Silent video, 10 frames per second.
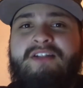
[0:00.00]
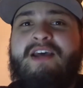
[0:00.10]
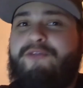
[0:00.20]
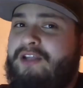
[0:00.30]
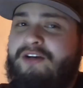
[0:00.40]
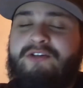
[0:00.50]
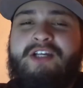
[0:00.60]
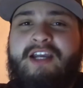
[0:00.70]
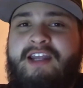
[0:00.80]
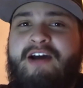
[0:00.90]
Definitely go
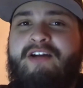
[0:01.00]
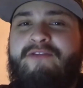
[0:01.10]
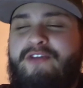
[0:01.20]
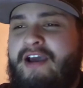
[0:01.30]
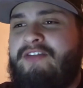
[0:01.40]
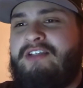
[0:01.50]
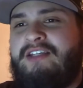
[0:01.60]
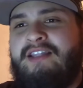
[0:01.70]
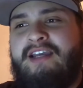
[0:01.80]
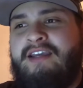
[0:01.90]
check it out if you haven't
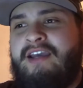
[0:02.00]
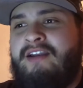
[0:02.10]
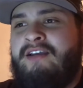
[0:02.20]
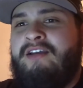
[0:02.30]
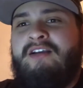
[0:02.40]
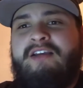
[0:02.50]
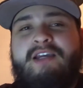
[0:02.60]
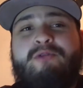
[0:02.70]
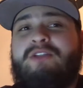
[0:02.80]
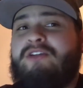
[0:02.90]
seen that yet.
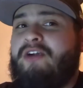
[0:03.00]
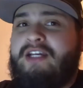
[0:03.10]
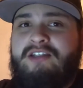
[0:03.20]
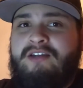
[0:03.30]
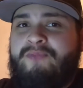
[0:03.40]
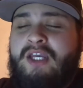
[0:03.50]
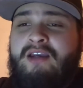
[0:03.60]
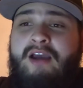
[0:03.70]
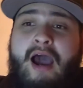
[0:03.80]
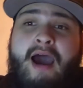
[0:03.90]
It was crazy.
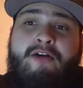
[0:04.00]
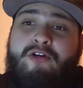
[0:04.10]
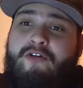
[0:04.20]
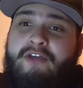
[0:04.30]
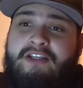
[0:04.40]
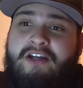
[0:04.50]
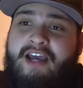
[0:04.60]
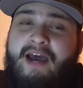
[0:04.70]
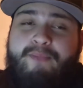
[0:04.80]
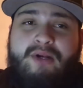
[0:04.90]
I don't know if that's going
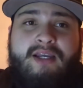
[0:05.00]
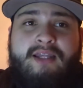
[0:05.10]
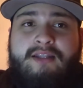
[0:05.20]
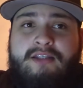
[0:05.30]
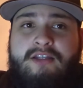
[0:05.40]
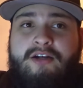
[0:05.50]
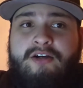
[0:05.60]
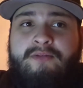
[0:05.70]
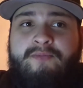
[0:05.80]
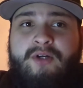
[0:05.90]
to happen again this
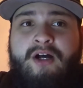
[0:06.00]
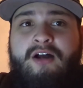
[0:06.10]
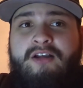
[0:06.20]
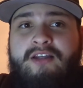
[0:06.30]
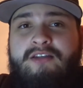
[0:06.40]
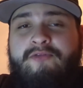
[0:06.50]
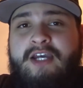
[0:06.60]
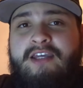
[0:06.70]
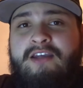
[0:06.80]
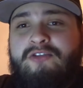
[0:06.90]
year against the
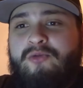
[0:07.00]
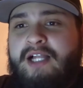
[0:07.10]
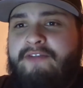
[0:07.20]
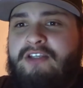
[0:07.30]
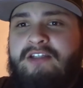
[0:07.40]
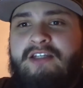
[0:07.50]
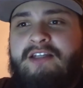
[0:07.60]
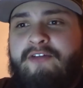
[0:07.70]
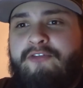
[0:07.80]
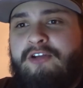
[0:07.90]
Vikings. We'll have to see,
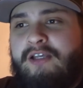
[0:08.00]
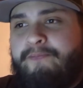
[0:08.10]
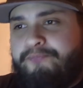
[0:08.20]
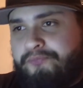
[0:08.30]
definitely.